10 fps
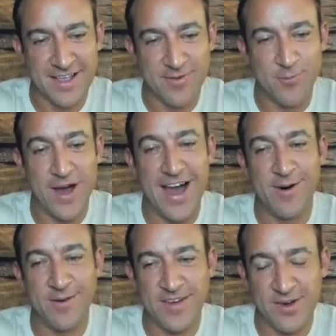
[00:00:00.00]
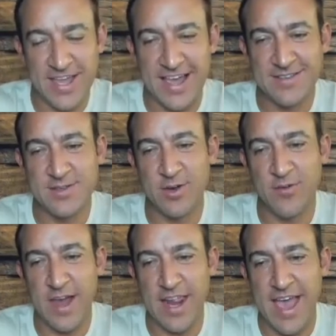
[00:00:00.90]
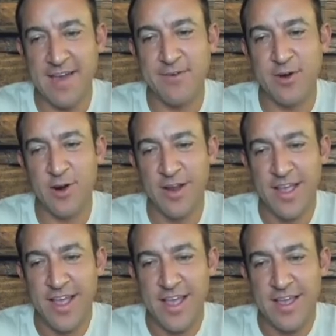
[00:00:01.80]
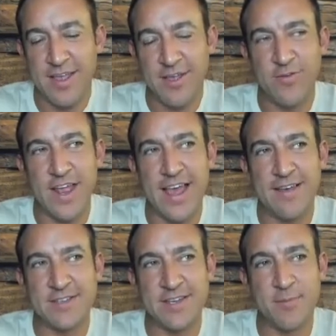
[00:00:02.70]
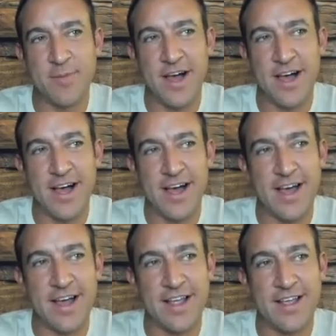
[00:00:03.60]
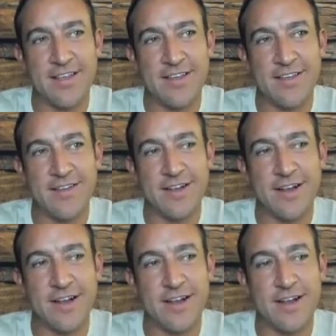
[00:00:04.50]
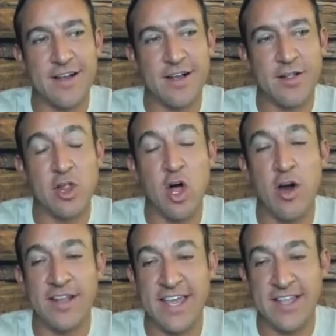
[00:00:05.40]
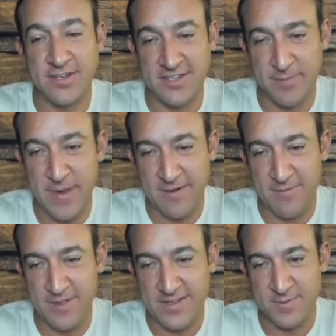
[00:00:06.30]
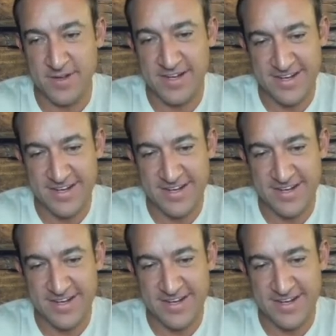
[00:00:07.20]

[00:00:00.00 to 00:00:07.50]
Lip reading: Wow. Okay. So you've got to have some a long attention span for this one.